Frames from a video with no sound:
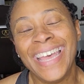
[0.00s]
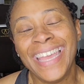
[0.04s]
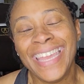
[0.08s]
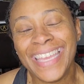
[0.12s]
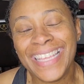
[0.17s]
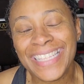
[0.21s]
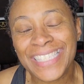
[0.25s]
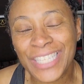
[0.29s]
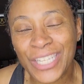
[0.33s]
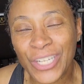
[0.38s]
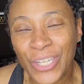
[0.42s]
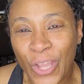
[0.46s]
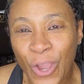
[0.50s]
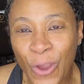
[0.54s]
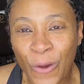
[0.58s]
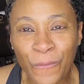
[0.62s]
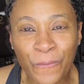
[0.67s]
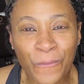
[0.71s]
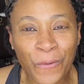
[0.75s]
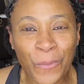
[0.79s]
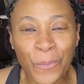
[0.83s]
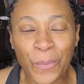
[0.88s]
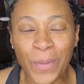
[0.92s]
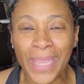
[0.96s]
It's a no
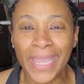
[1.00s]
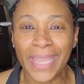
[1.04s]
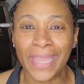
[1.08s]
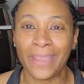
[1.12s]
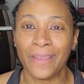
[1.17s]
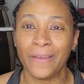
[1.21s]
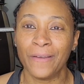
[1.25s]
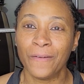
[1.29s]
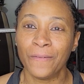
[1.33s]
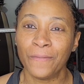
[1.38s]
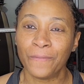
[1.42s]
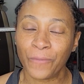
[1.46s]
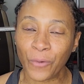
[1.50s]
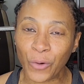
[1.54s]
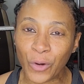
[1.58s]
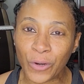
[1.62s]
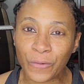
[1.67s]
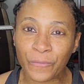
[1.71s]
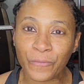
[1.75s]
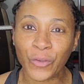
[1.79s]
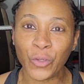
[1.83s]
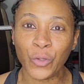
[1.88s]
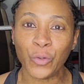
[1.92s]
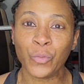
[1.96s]
for me for
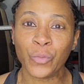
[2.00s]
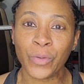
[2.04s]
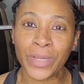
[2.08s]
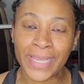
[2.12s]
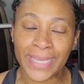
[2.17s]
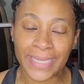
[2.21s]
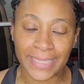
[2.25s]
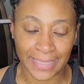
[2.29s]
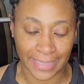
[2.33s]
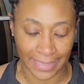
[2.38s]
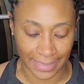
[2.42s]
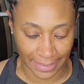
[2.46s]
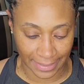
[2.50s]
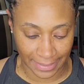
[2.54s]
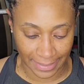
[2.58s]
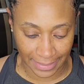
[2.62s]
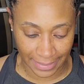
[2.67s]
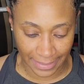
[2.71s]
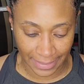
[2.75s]
a few reasons.